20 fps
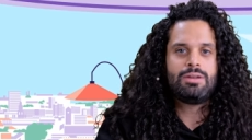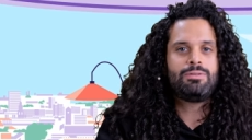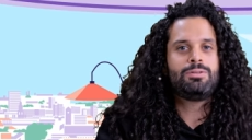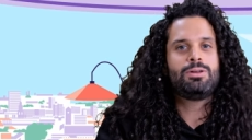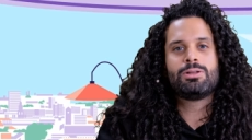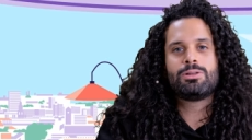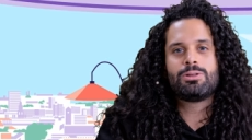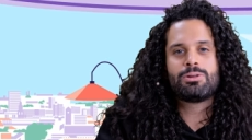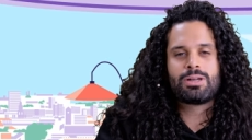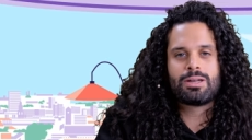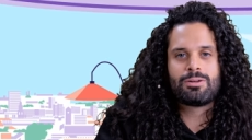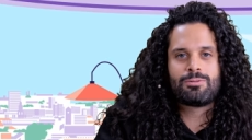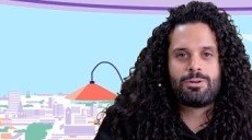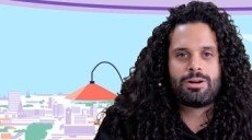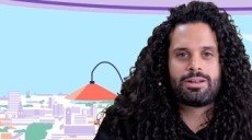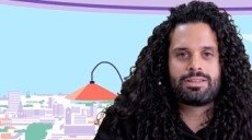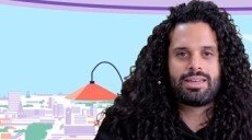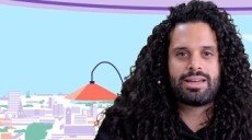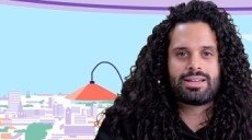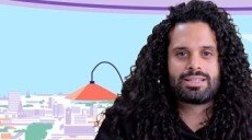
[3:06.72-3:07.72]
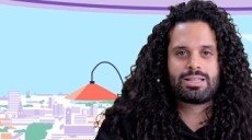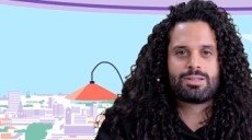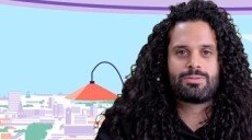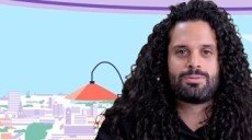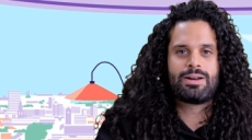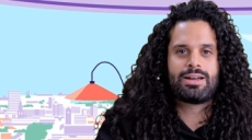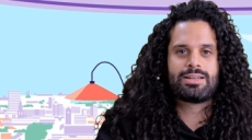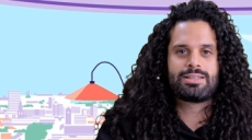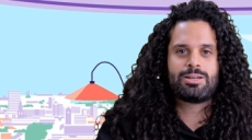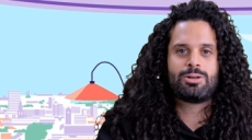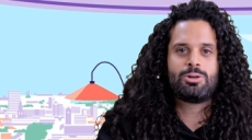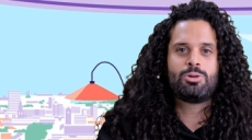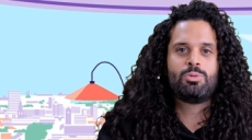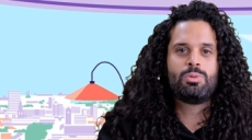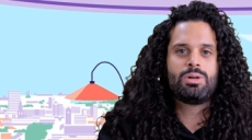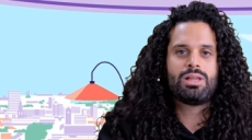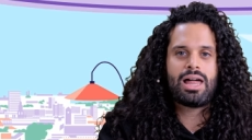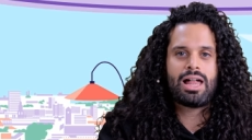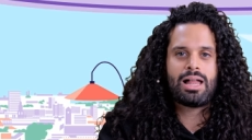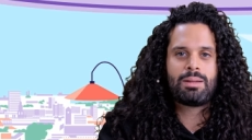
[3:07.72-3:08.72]
If you're looking for a tax advisor who
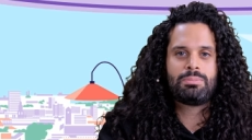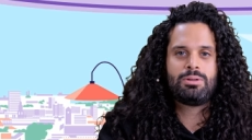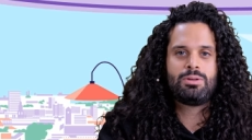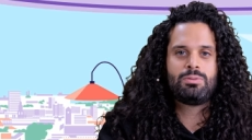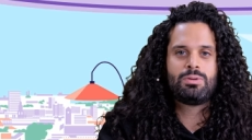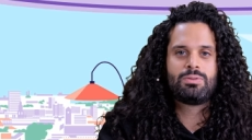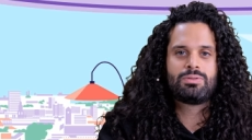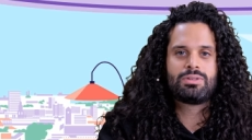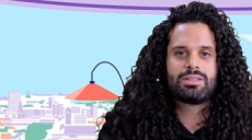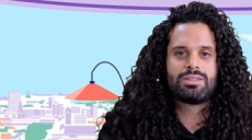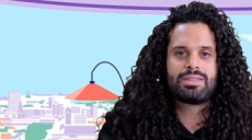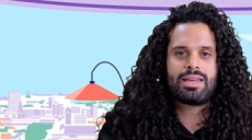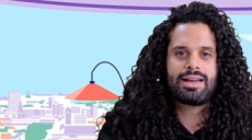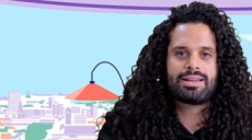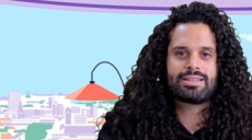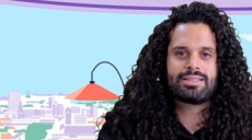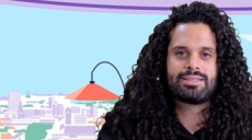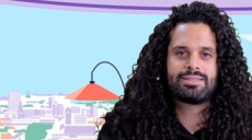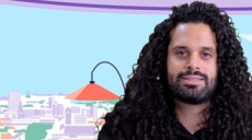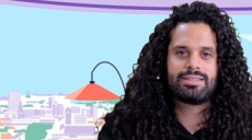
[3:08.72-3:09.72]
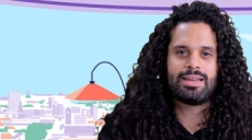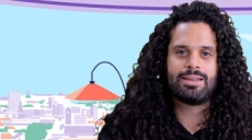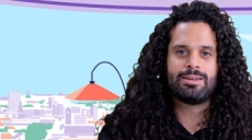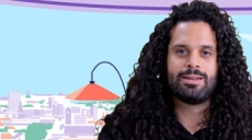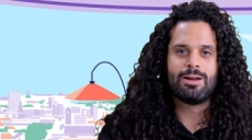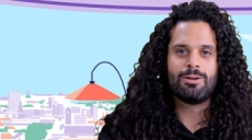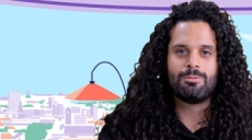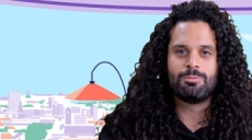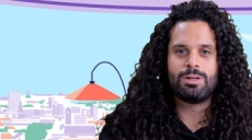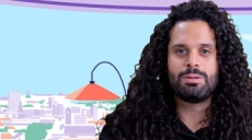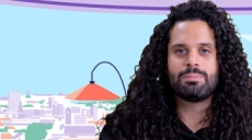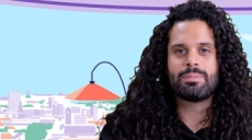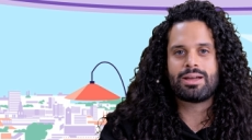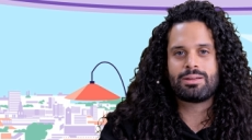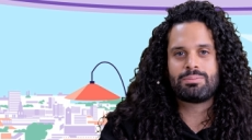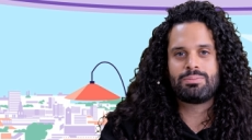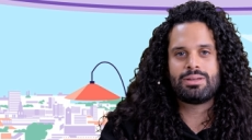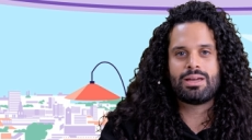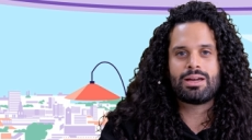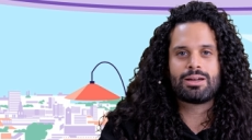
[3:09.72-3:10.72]
will help you with the taxes, then we
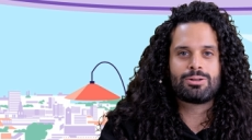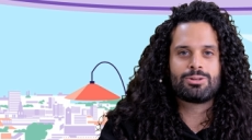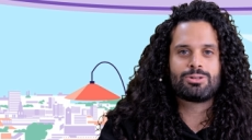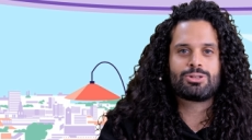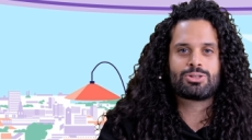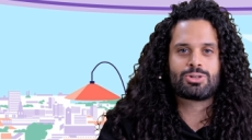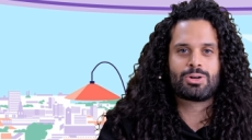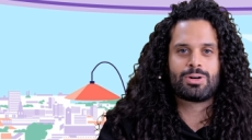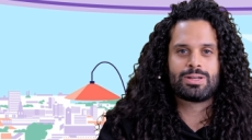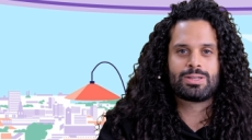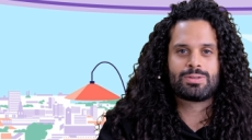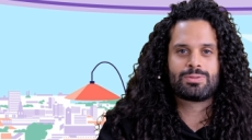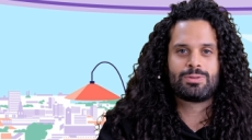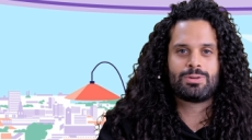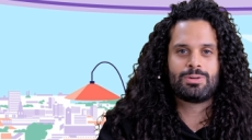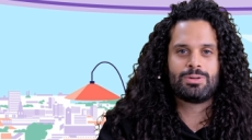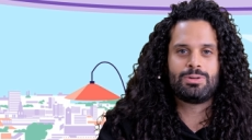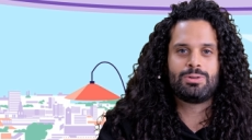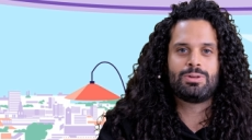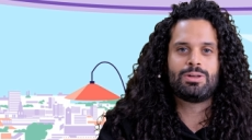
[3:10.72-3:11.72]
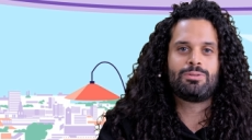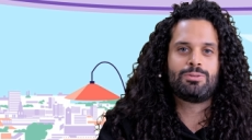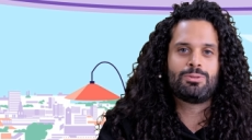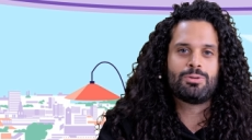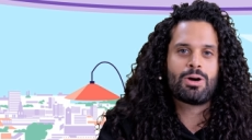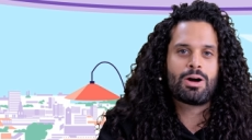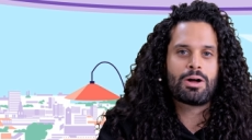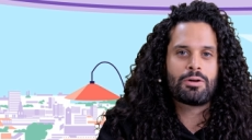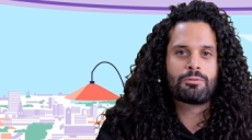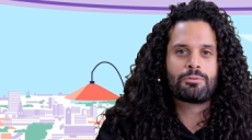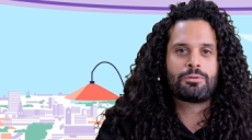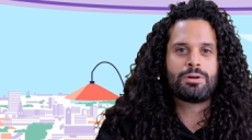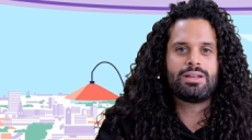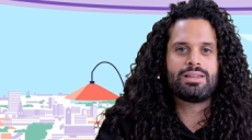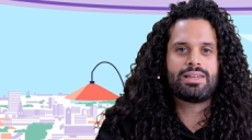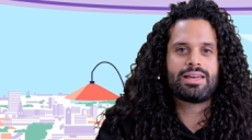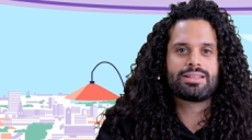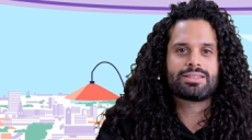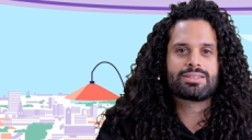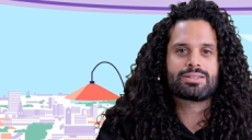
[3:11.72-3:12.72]
might be a good choice for you if you are a
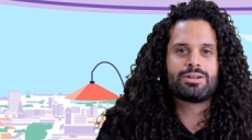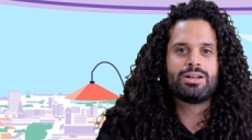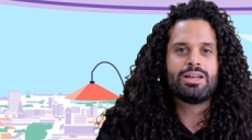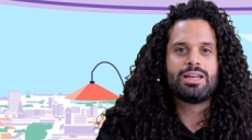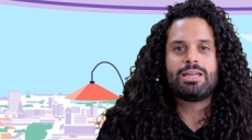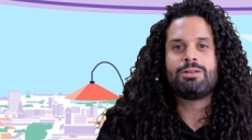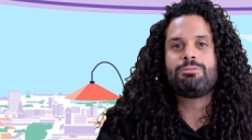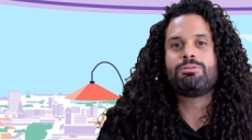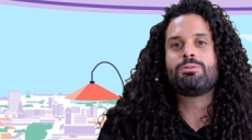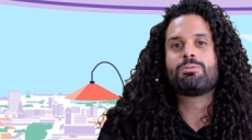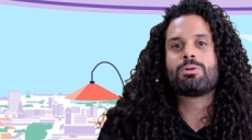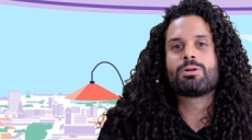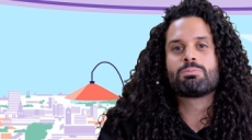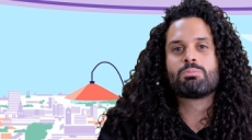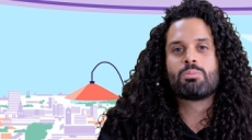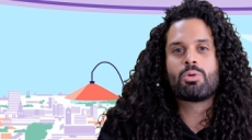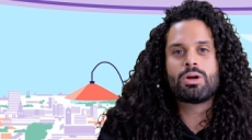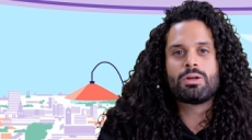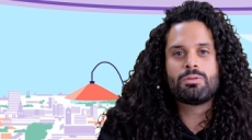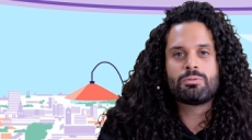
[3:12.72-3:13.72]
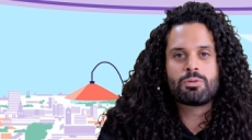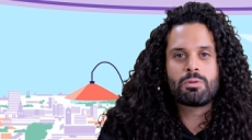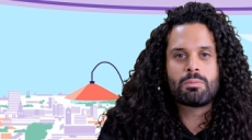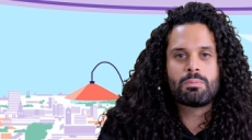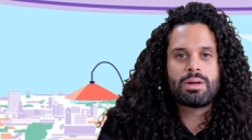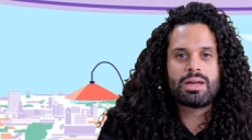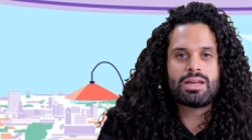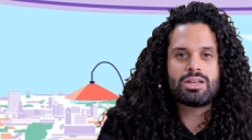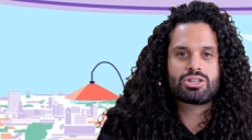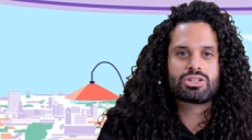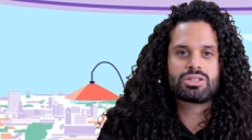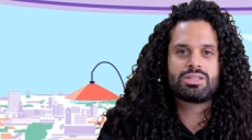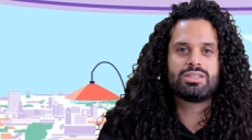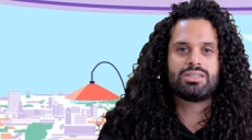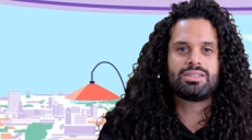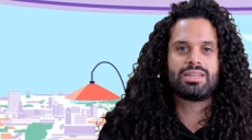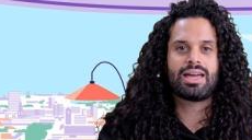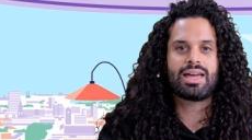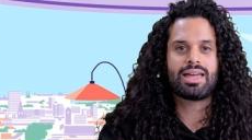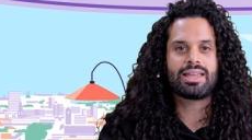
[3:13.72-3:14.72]
freelancer. If you want more
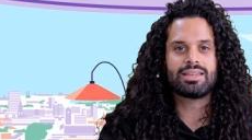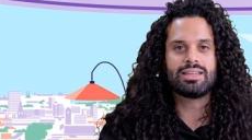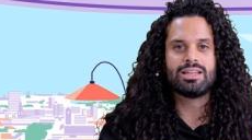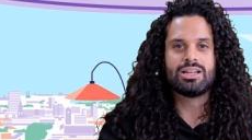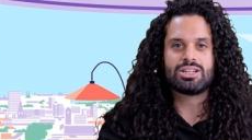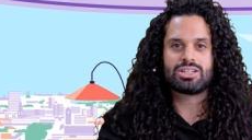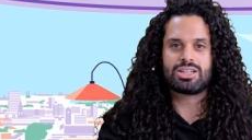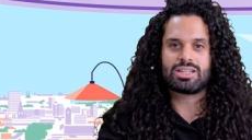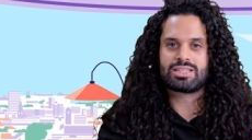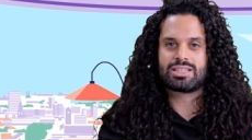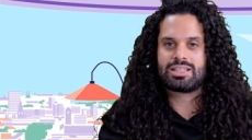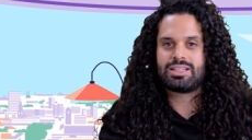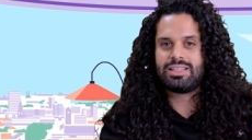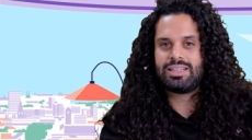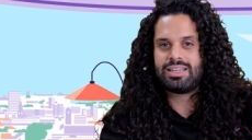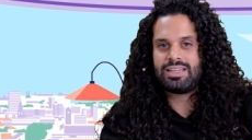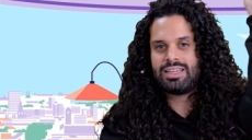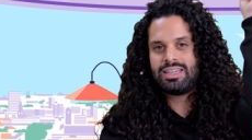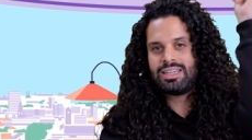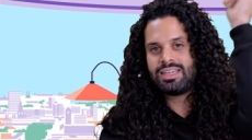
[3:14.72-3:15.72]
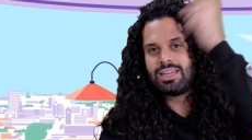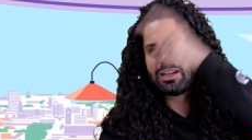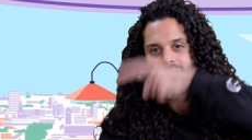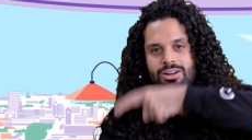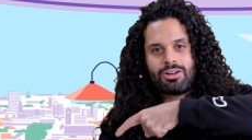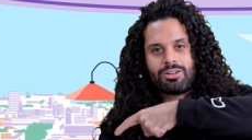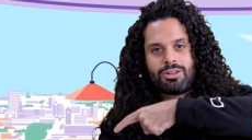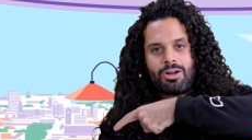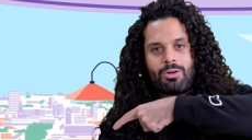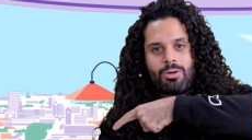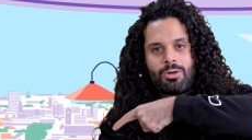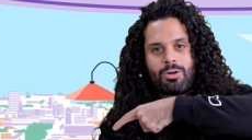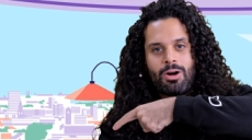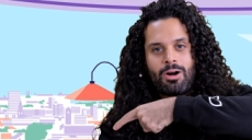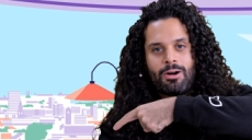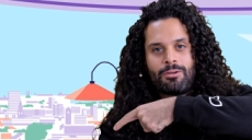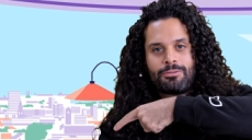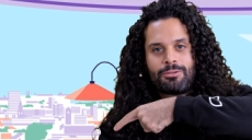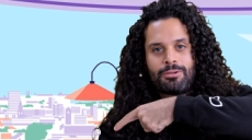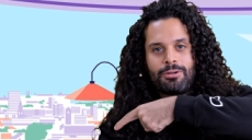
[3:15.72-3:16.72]
information, then just click here on our
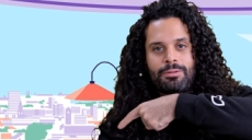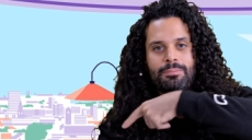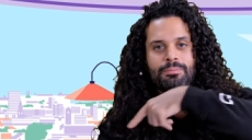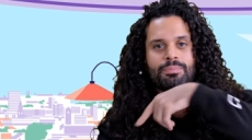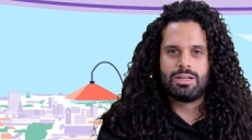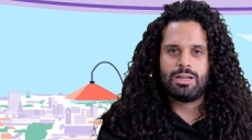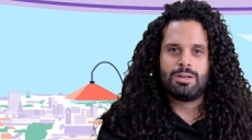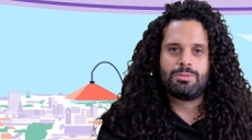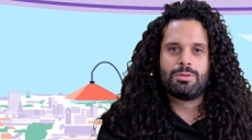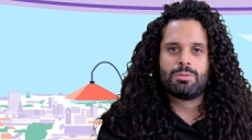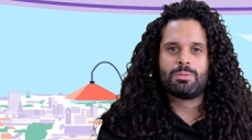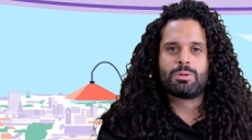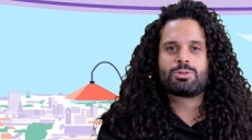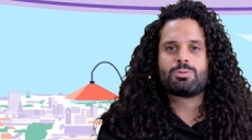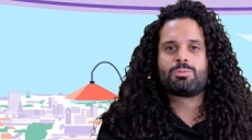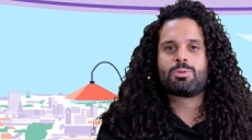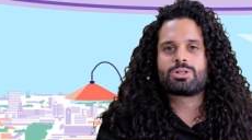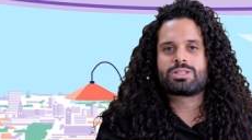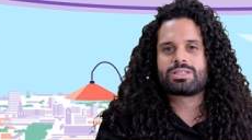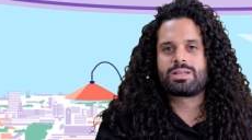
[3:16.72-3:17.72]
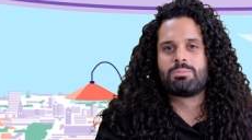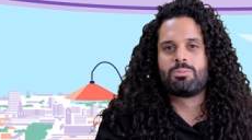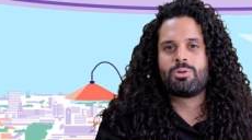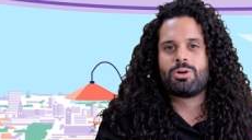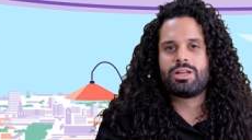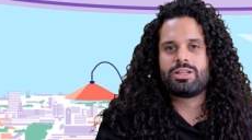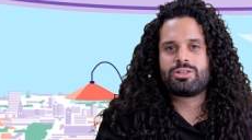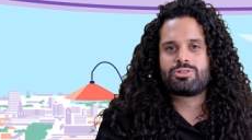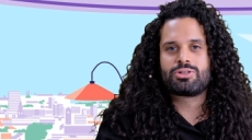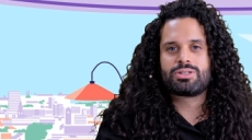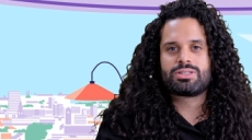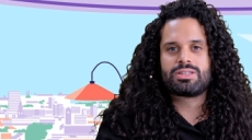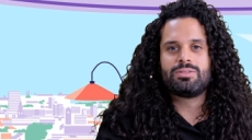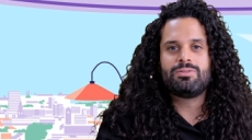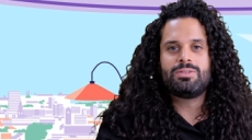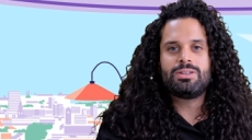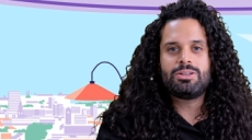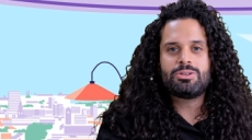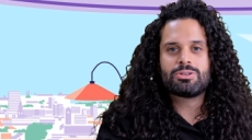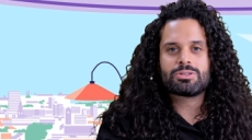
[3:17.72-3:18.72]
offer. If you want to watch some more
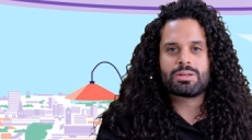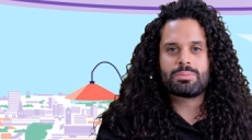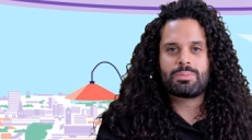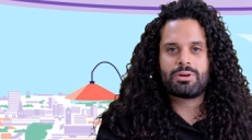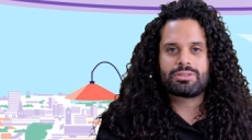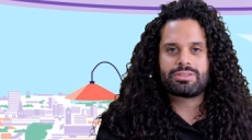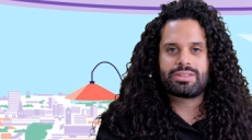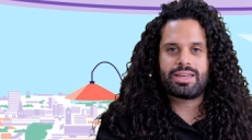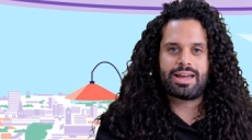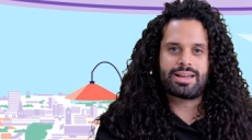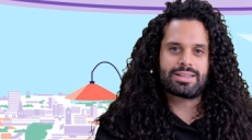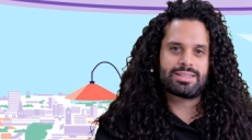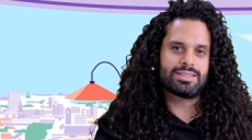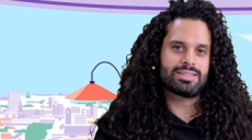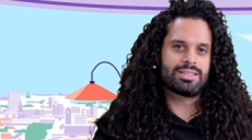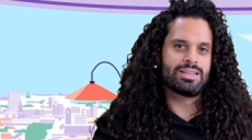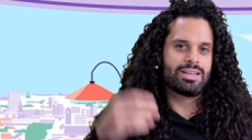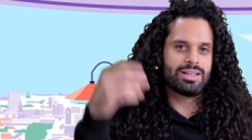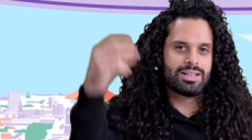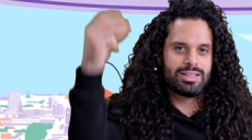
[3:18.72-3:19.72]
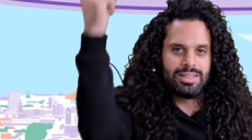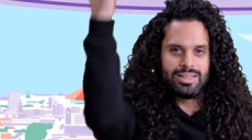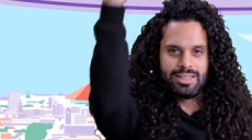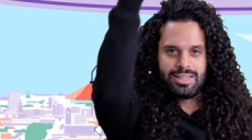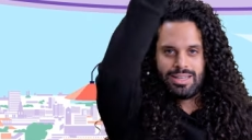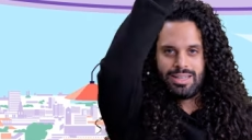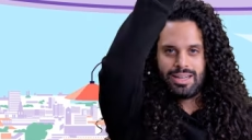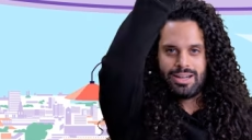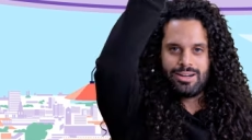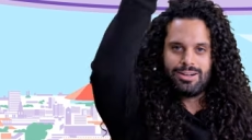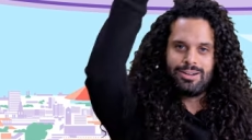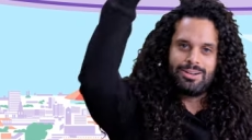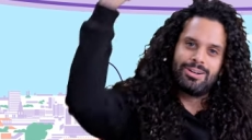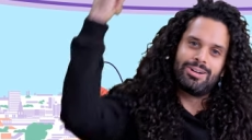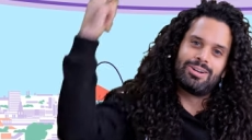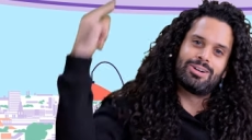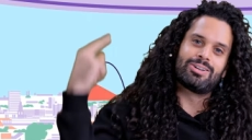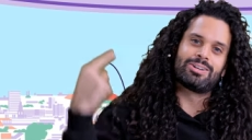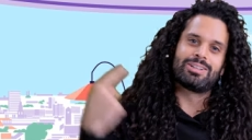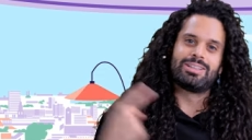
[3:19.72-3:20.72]
interesting videos about taxes, click here
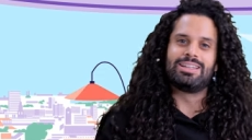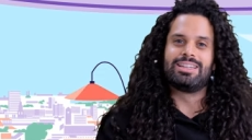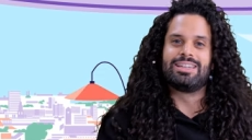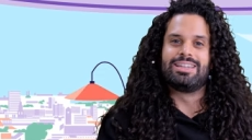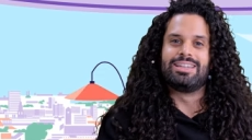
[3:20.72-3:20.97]
or click